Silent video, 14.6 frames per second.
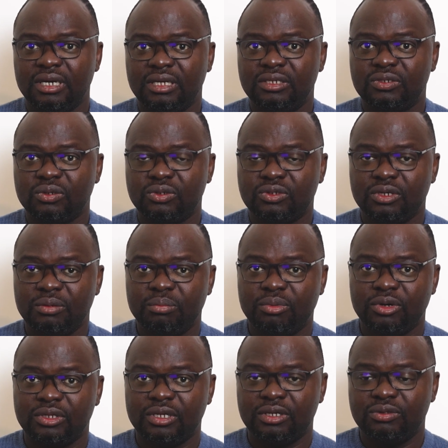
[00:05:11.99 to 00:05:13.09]
it is also
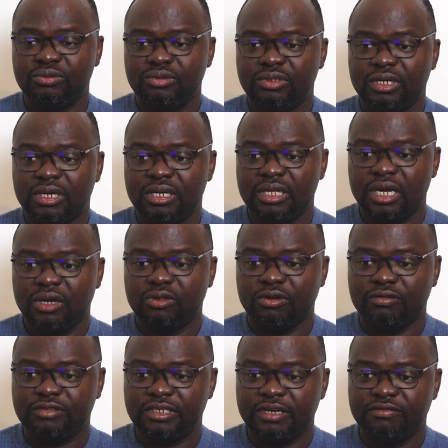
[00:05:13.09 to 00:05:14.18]
important to take it out
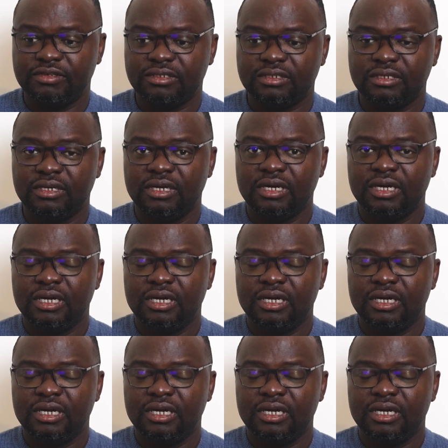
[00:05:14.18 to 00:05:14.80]
of service.